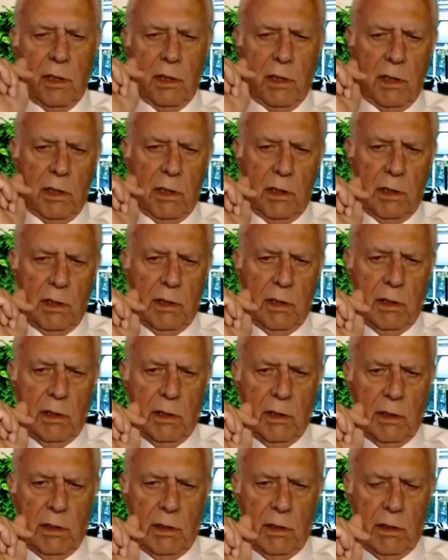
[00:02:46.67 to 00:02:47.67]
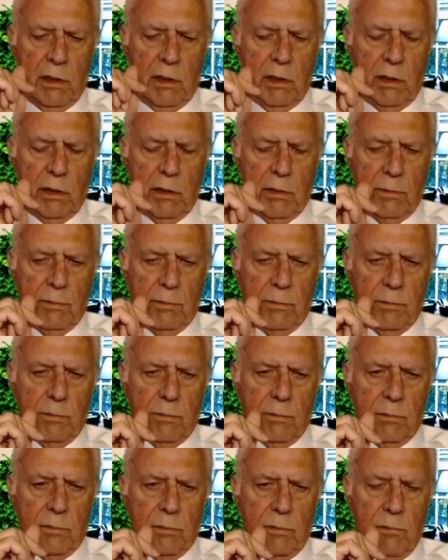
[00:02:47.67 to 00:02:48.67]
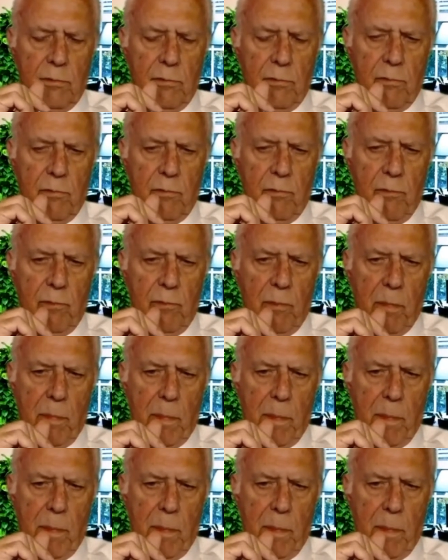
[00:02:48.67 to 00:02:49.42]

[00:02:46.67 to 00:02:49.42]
(no one is talking)